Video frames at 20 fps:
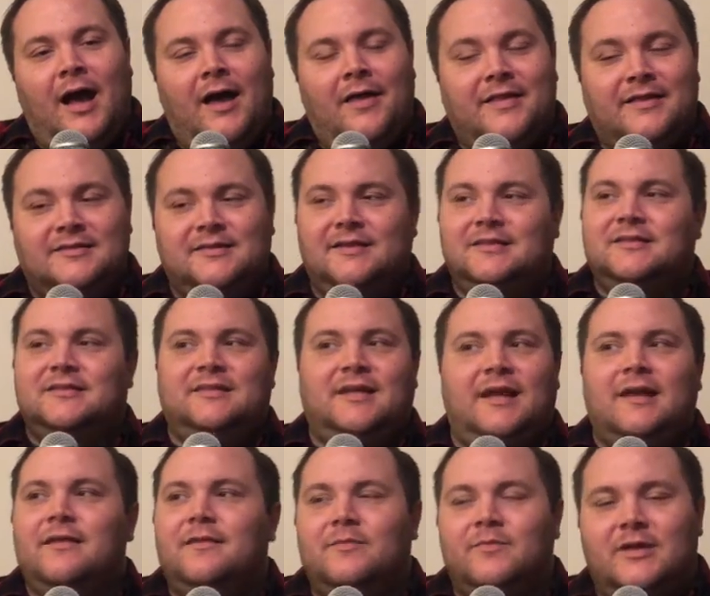That's not to say
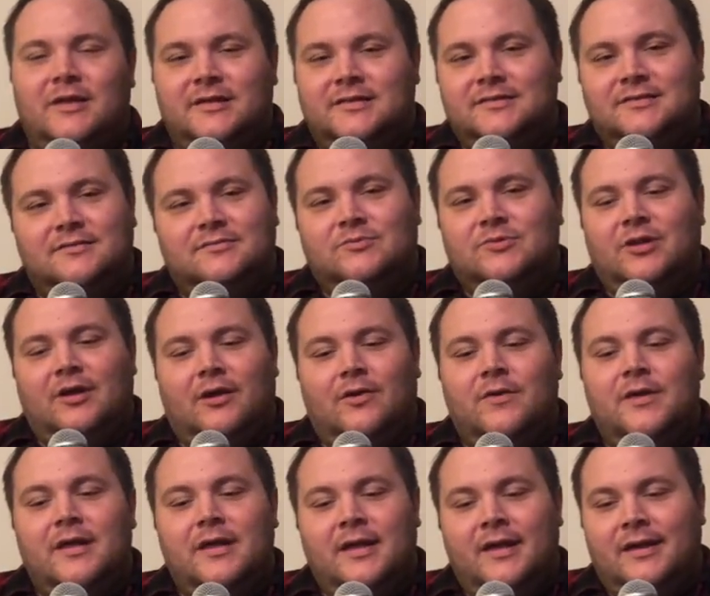anything because, you know,
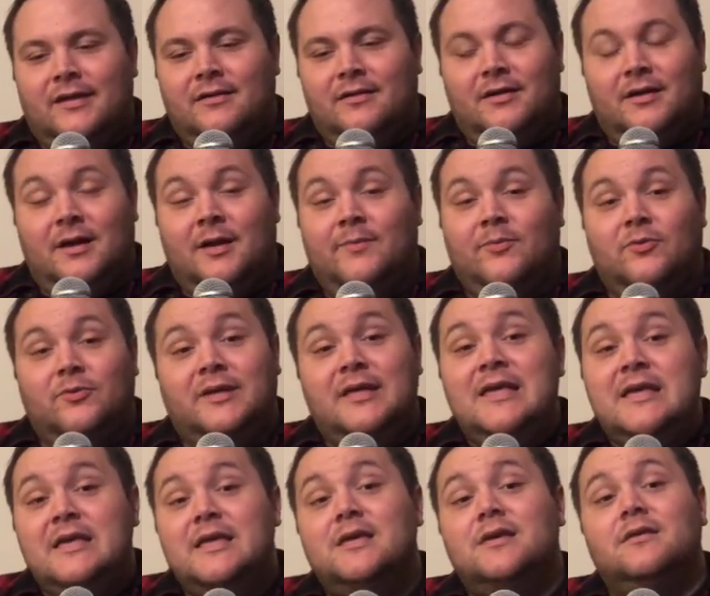he hit a couple
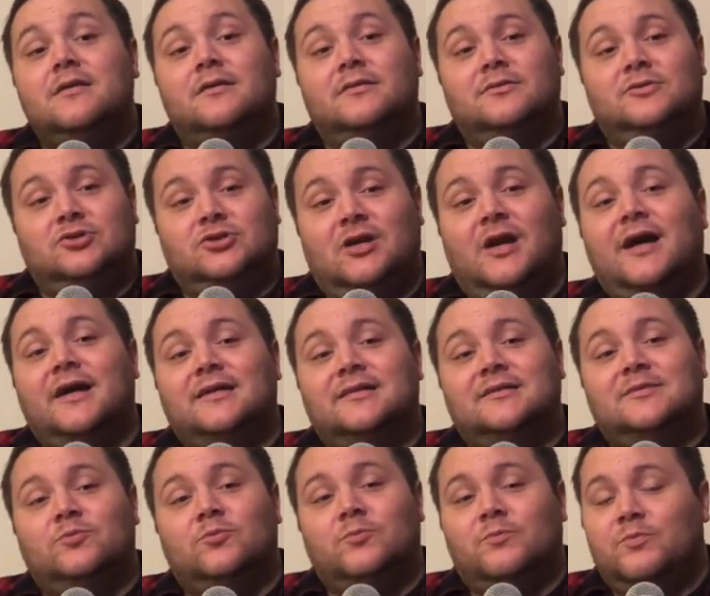key
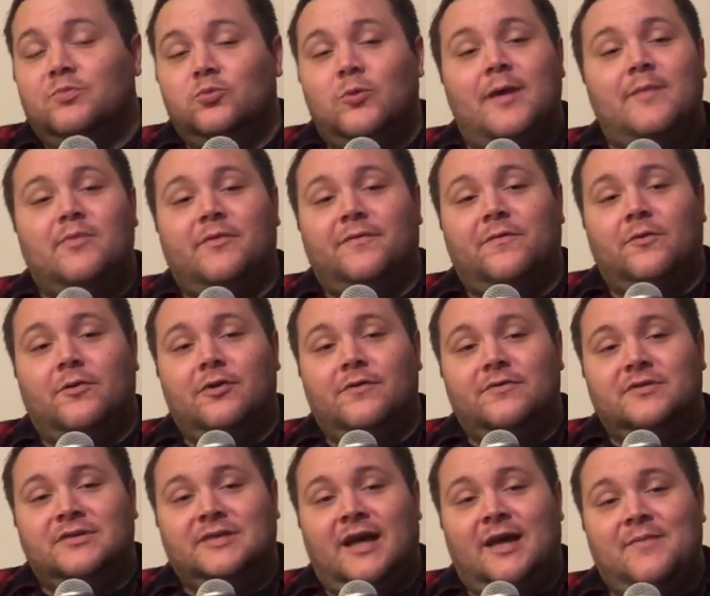shots right before
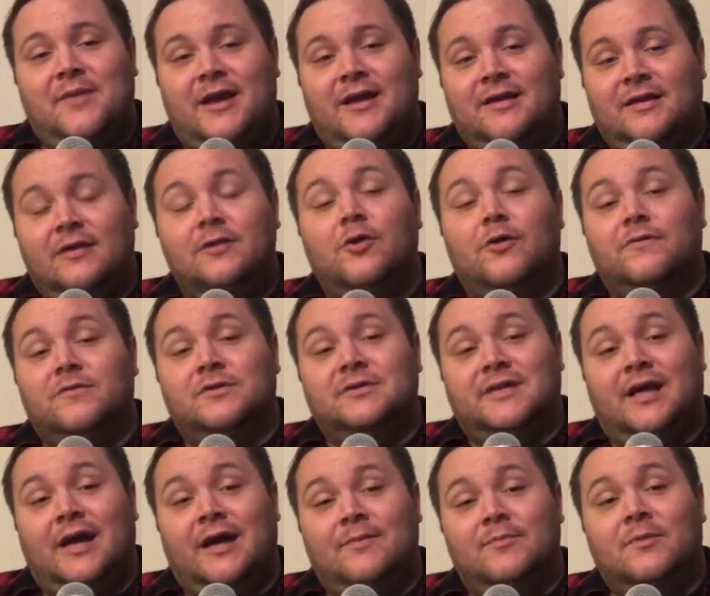overtime and in
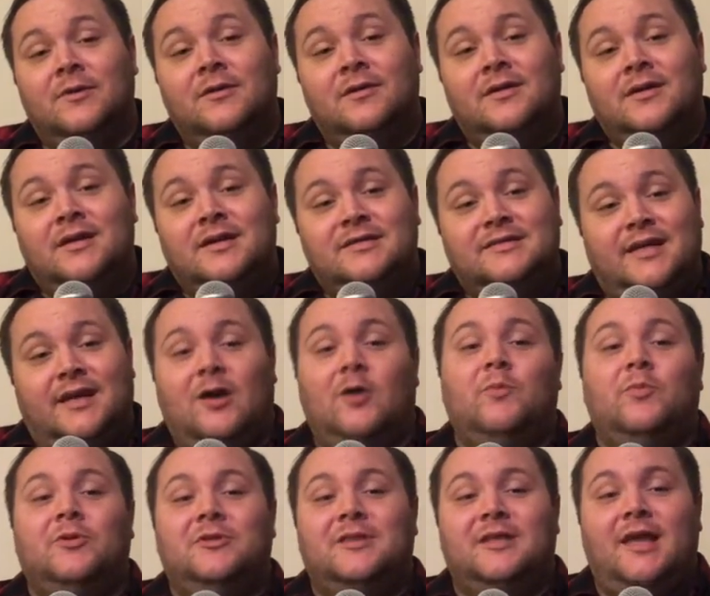overtime to
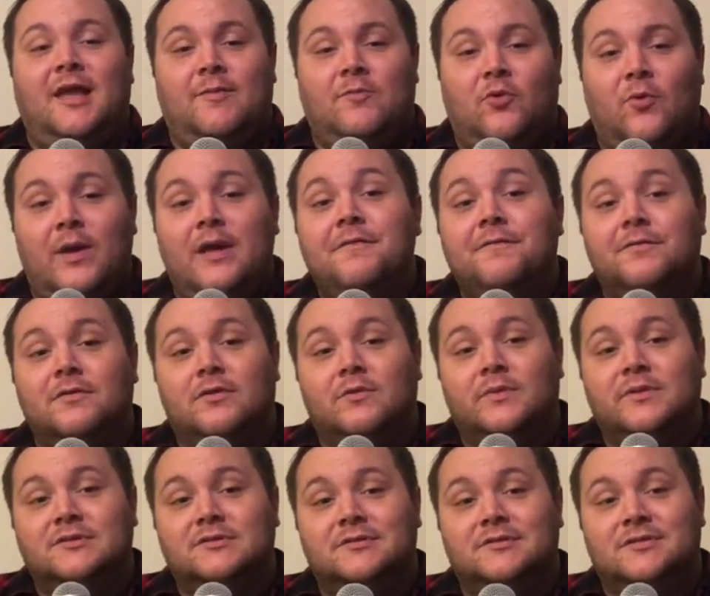help put the game away for the
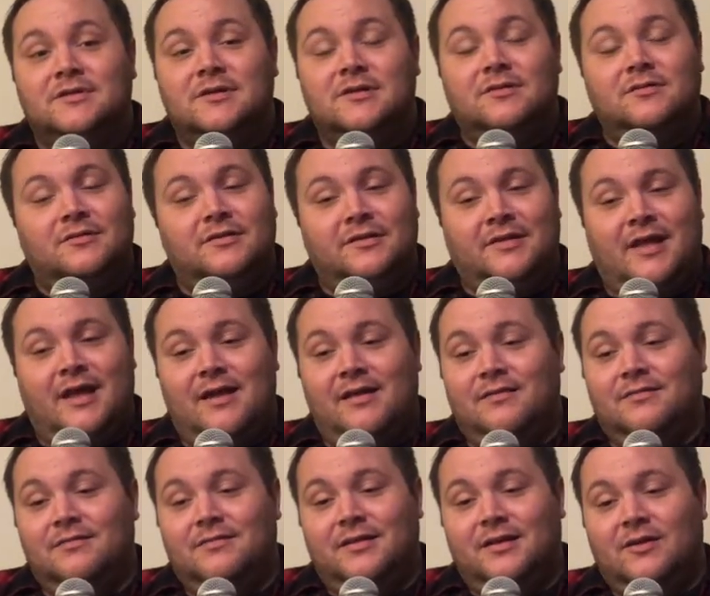Wizards, including
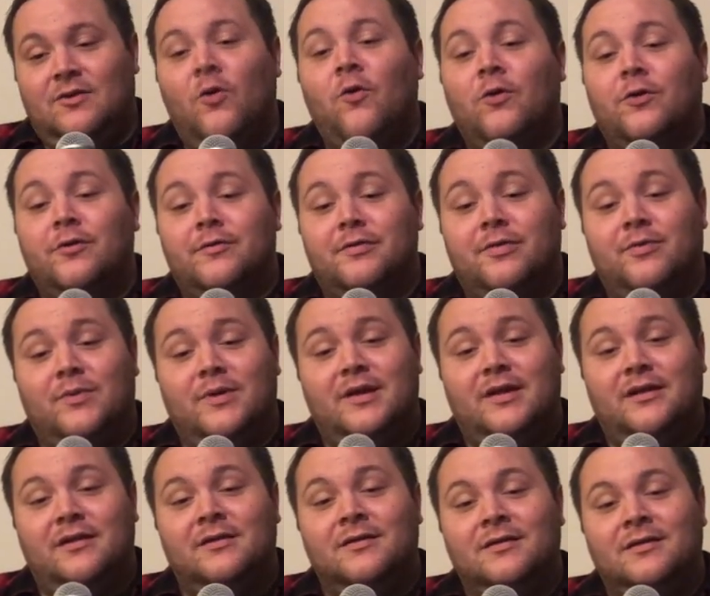that corner
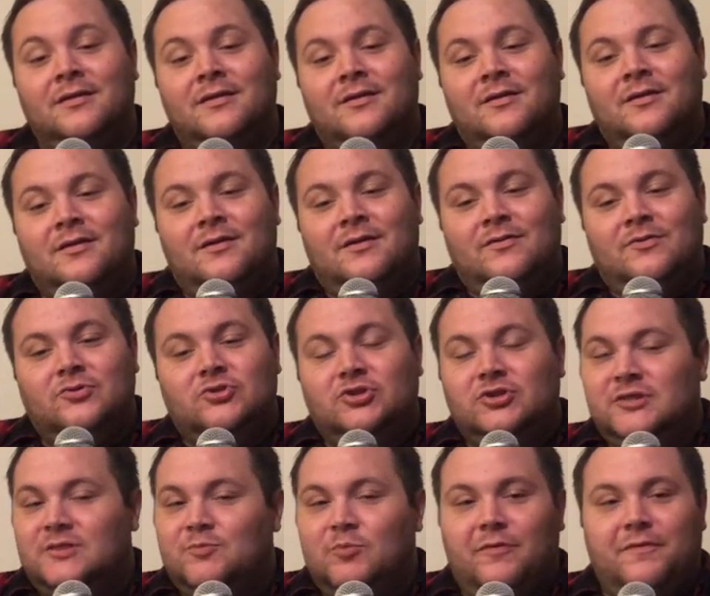three
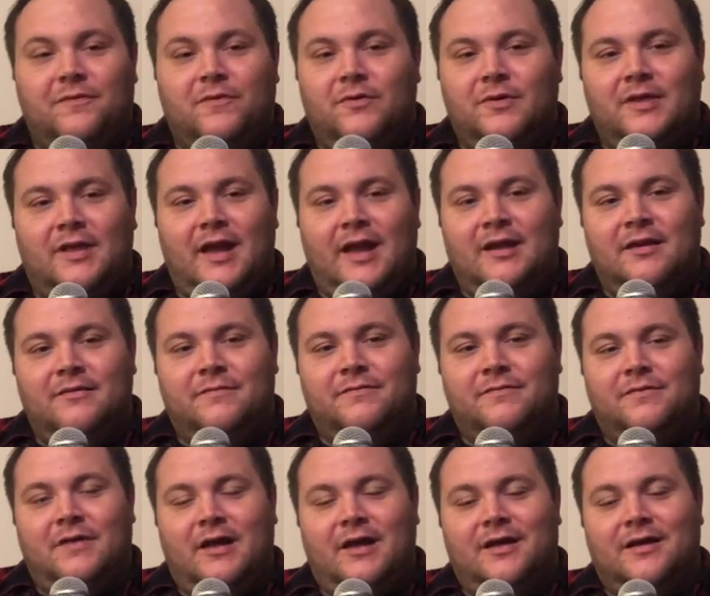just before the end
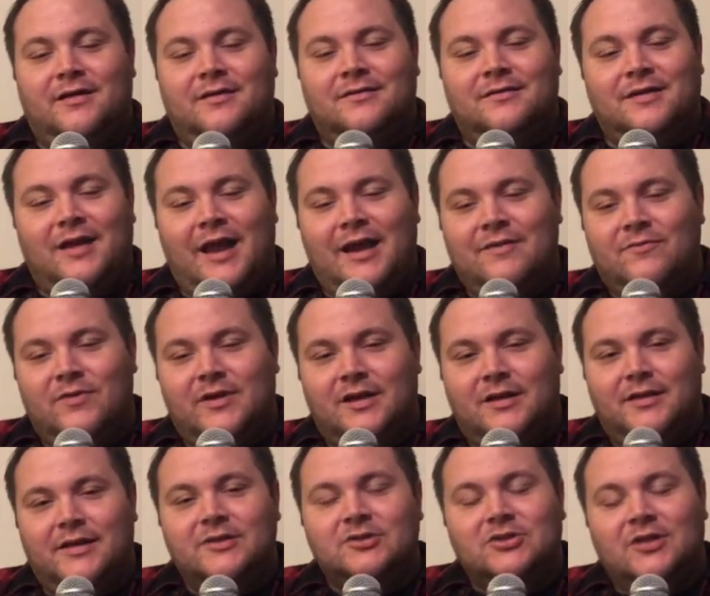of
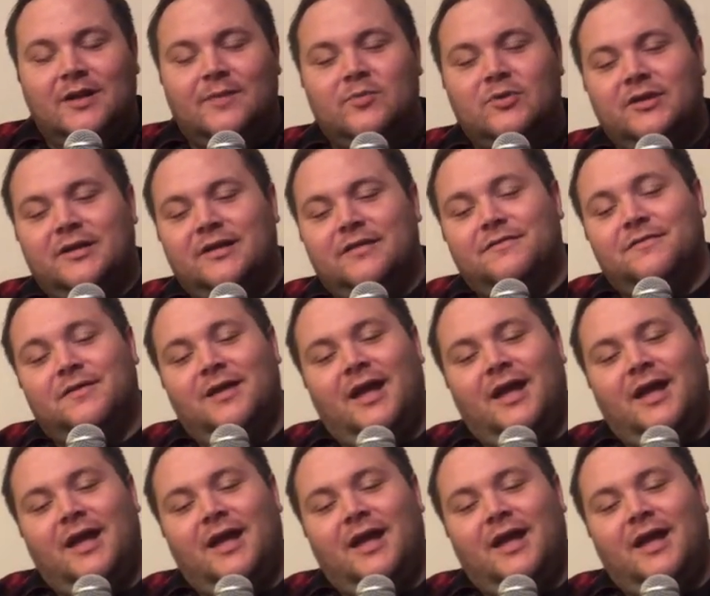regulation, I believe.